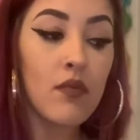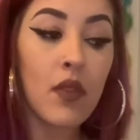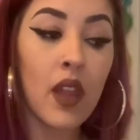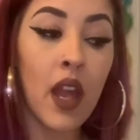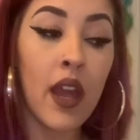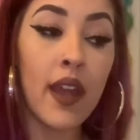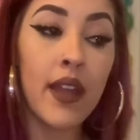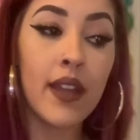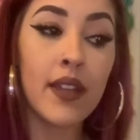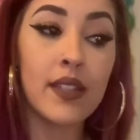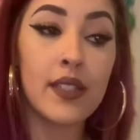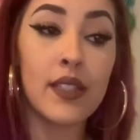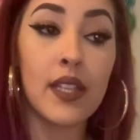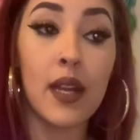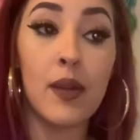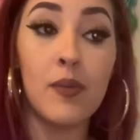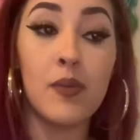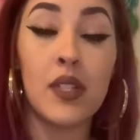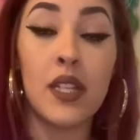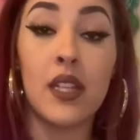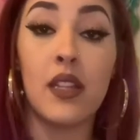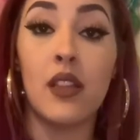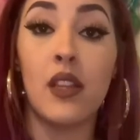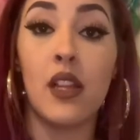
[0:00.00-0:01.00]
I
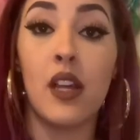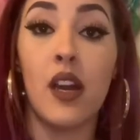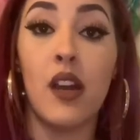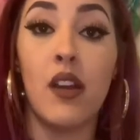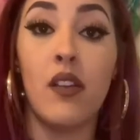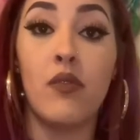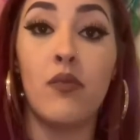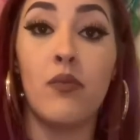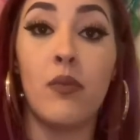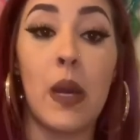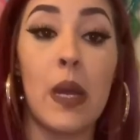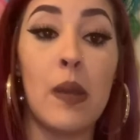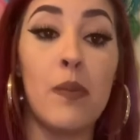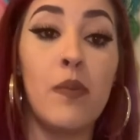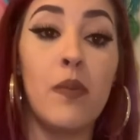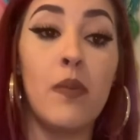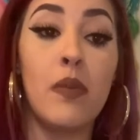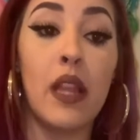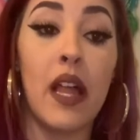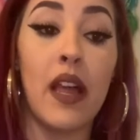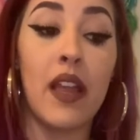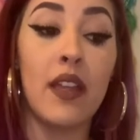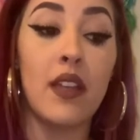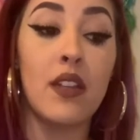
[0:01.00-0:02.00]
accept and love my
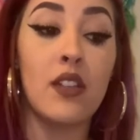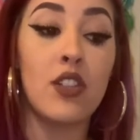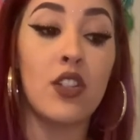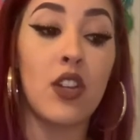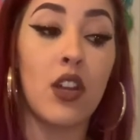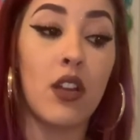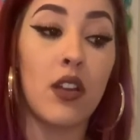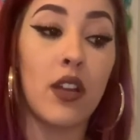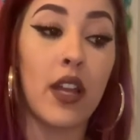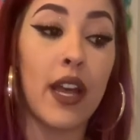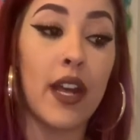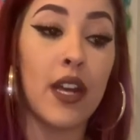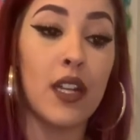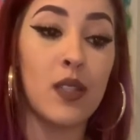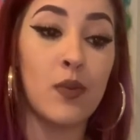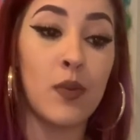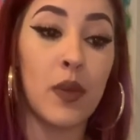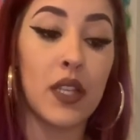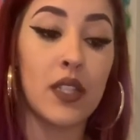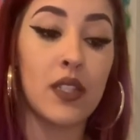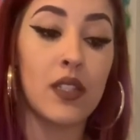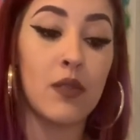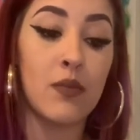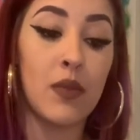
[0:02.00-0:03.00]
light and dark
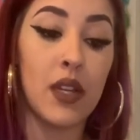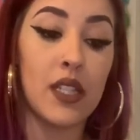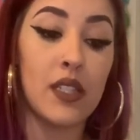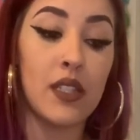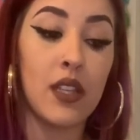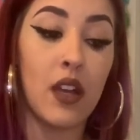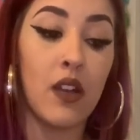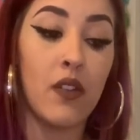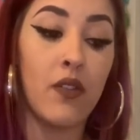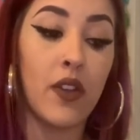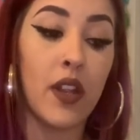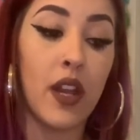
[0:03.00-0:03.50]
aspects to myself,